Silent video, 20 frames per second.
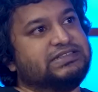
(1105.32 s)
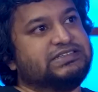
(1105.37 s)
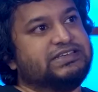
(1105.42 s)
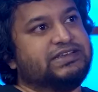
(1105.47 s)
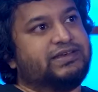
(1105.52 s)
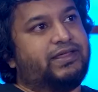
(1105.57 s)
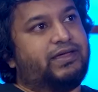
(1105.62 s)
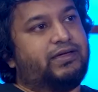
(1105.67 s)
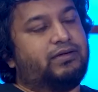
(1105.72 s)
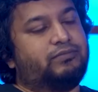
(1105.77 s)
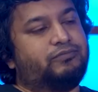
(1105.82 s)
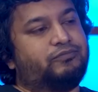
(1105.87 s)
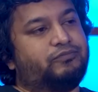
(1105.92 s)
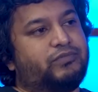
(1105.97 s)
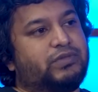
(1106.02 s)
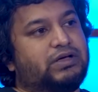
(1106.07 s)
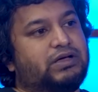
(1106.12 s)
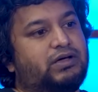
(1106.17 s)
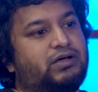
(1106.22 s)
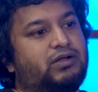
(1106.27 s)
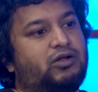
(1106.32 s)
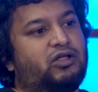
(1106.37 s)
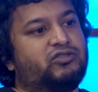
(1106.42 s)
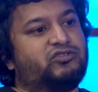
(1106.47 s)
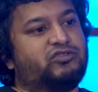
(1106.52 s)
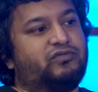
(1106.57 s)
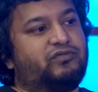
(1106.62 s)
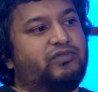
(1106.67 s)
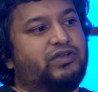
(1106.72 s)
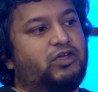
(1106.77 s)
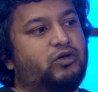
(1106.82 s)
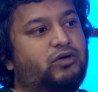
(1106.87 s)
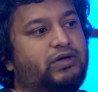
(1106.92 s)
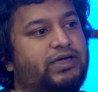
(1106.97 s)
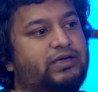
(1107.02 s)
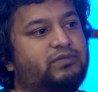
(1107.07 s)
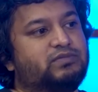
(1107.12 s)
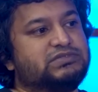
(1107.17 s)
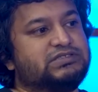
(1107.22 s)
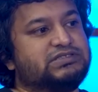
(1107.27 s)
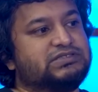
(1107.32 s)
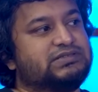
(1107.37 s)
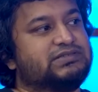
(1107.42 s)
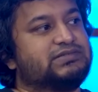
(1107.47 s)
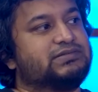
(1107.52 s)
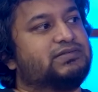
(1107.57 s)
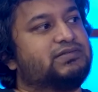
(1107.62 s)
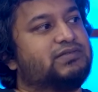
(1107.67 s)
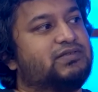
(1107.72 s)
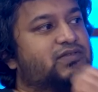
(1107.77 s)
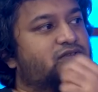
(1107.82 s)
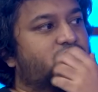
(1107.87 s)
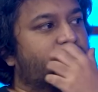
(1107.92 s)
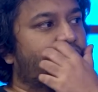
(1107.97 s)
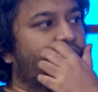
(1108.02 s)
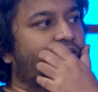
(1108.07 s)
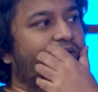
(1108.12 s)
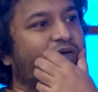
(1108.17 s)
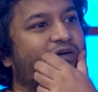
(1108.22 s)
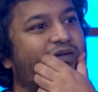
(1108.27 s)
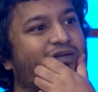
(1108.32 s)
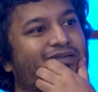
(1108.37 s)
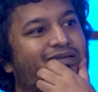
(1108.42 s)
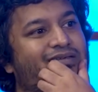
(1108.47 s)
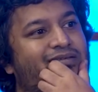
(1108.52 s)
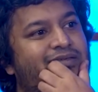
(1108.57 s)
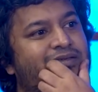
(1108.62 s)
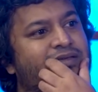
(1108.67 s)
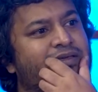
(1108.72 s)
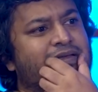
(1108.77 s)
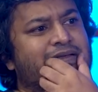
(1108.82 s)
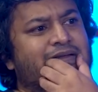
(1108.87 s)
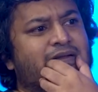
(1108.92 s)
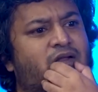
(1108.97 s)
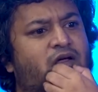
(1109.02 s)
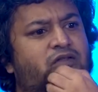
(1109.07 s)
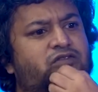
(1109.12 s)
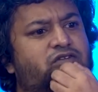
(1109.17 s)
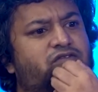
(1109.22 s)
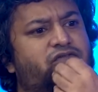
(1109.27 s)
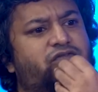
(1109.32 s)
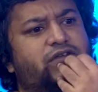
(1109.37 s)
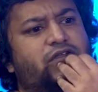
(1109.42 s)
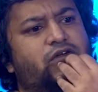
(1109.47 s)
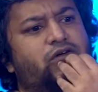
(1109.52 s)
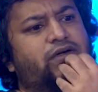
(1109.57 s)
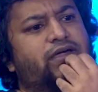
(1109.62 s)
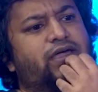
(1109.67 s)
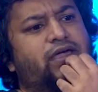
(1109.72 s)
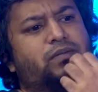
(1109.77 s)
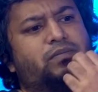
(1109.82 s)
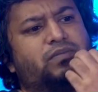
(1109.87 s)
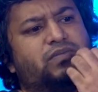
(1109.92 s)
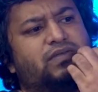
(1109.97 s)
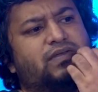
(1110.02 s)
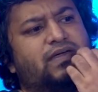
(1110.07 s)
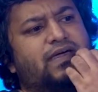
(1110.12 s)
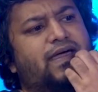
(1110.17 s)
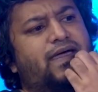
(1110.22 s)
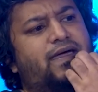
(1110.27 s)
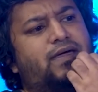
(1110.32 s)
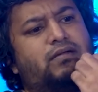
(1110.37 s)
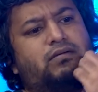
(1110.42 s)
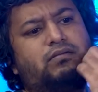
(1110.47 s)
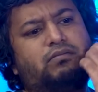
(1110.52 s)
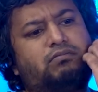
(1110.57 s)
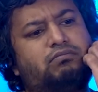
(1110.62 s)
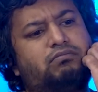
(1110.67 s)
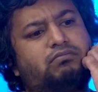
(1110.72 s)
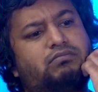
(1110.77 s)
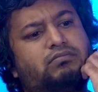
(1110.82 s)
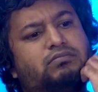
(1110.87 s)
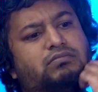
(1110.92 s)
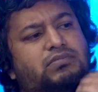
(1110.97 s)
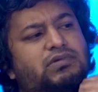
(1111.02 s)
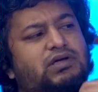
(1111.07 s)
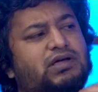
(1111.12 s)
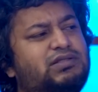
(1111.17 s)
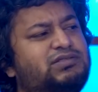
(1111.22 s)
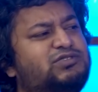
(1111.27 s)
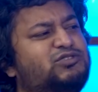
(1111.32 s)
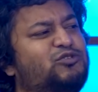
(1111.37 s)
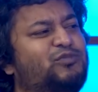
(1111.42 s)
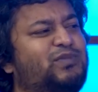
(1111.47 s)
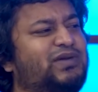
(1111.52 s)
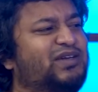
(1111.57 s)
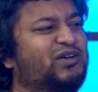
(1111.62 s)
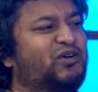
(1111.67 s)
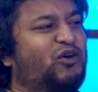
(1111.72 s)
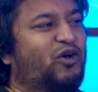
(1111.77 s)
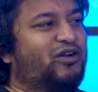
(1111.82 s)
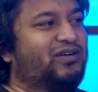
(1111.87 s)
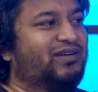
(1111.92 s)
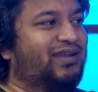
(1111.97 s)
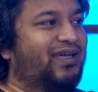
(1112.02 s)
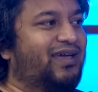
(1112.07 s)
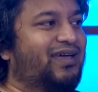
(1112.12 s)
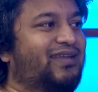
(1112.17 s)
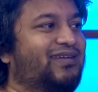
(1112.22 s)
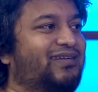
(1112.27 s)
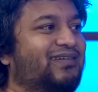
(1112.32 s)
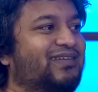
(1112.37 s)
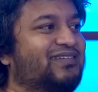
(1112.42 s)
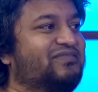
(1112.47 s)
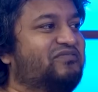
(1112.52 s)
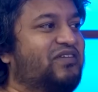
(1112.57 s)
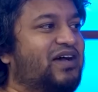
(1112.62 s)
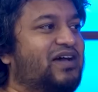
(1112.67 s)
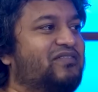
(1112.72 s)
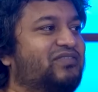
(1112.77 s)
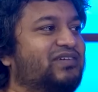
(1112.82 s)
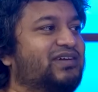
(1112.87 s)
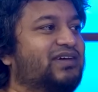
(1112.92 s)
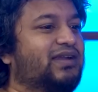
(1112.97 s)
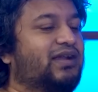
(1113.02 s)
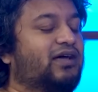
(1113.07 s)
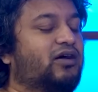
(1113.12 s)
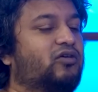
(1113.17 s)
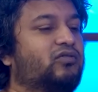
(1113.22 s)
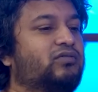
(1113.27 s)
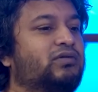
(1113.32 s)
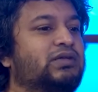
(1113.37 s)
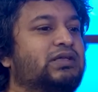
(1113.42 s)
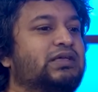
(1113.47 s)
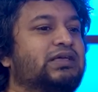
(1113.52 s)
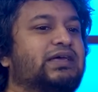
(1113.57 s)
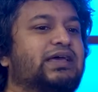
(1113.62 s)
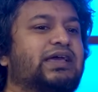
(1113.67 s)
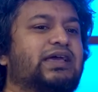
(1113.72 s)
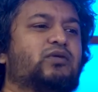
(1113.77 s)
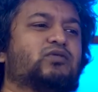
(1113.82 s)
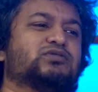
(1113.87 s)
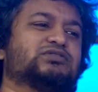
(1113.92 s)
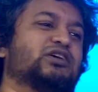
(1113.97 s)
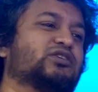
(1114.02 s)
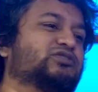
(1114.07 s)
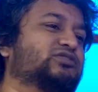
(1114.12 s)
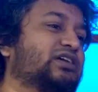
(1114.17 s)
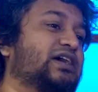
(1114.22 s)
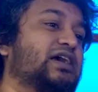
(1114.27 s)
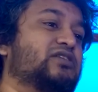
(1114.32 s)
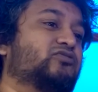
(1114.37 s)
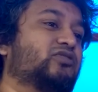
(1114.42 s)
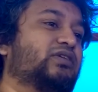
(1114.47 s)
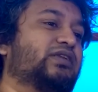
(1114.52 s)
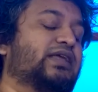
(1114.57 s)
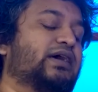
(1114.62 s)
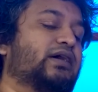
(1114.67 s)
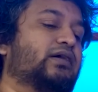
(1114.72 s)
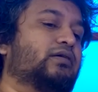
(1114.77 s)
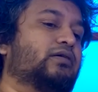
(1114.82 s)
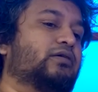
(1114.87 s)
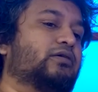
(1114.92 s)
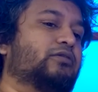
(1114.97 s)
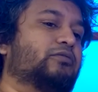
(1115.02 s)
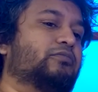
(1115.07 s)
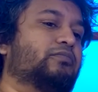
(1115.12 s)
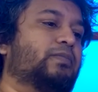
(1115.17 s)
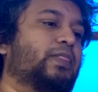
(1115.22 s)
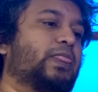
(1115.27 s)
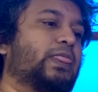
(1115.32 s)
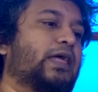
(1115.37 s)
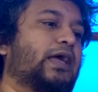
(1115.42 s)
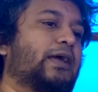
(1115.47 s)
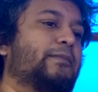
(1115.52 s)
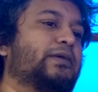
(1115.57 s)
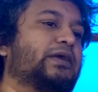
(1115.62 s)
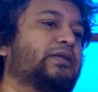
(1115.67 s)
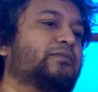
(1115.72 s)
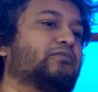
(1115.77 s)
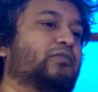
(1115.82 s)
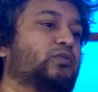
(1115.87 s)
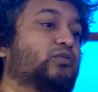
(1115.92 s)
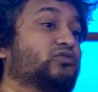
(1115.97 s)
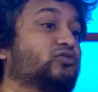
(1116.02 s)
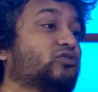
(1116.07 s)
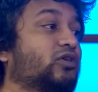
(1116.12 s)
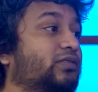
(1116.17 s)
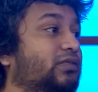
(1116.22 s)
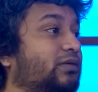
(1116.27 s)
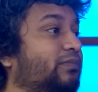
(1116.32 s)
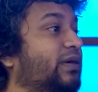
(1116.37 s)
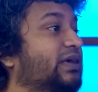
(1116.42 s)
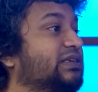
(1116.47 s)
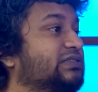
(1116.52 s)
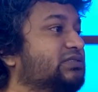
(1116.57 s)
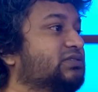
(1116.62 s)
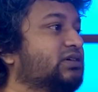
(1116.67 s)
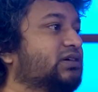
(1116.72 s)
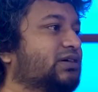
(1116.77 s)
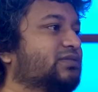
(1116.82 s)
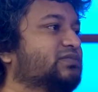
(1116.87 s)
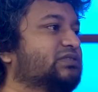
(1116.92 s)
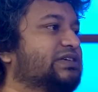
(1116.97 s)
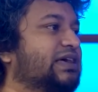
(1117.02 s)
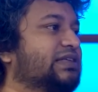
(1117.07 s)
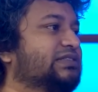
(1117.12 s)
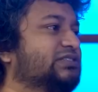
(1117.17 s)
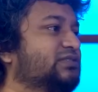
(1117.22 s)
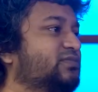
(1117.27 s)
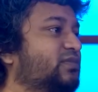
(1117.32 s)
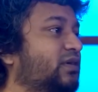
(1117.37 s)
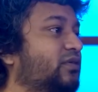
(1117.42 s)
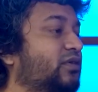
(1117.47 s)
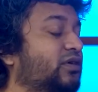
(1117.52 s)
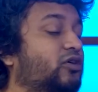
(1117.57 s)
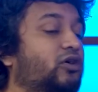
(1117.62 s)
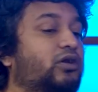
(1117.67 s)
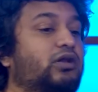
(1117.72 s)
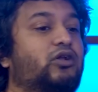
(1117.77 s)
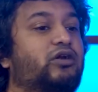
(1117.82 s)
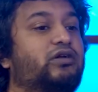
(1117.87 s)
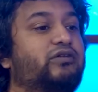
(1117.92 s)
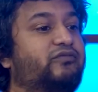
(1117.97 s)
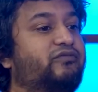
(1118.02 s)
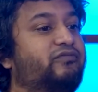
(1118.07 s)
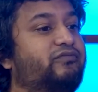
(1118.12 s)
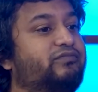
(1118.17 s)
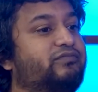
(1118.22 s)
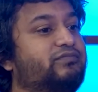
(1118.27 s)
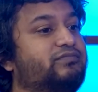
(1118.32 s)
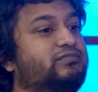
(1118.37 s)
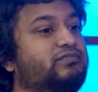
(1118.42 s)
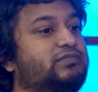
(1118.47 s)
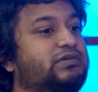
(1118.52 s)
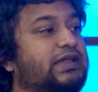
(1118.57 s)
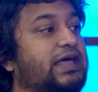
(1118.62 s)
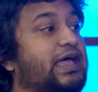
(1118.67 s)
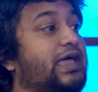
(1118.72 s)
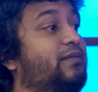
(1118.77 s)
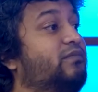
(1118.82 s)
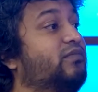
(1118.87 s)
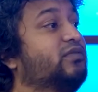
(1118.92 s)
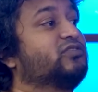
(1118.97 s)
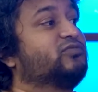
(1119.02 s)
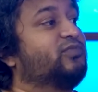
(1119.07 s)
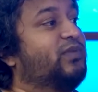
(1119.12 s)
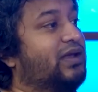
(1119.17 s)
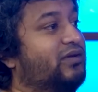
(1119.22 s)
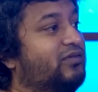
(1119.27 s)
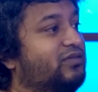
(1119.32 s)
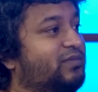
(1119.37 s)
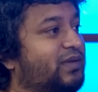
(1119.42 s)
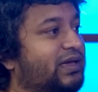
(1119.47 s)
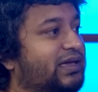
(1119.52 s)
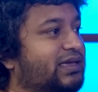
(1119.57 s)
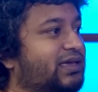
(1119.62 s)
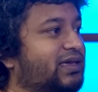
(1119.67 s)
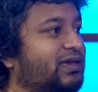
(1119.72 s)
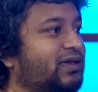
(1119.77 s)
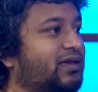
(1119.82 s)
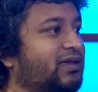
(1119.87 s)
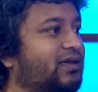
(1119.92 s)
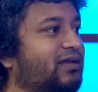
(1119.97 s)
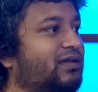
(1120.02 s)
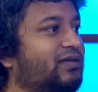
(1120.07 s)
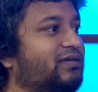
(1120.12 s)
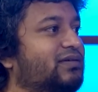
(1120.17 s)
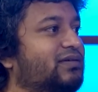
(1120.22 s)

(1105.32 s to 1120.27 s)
eating, lots of video games. So, lots of video games and consuming content and faffing around. It was actually, I mean, it was not the best circumstances, but I got a lot of time to spend with my kid